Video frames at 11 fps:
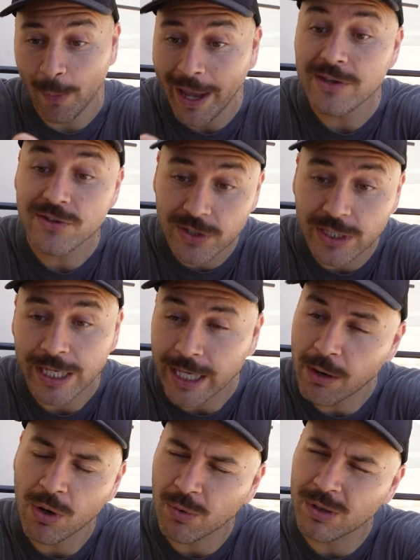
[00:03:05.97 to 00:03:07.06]
basically,
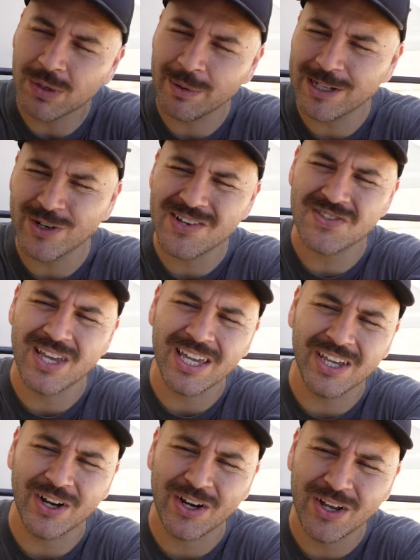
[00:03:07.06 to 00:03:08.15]
what am I trying to say
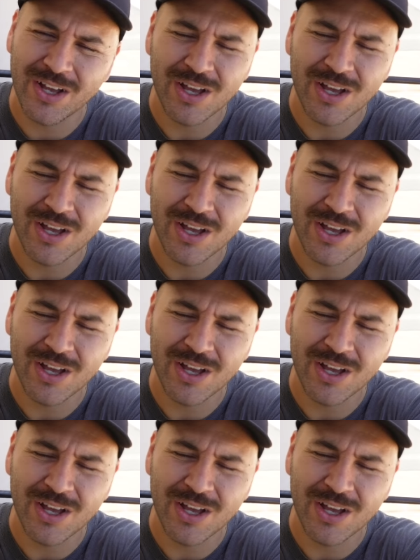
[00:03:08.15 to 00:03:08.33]
here?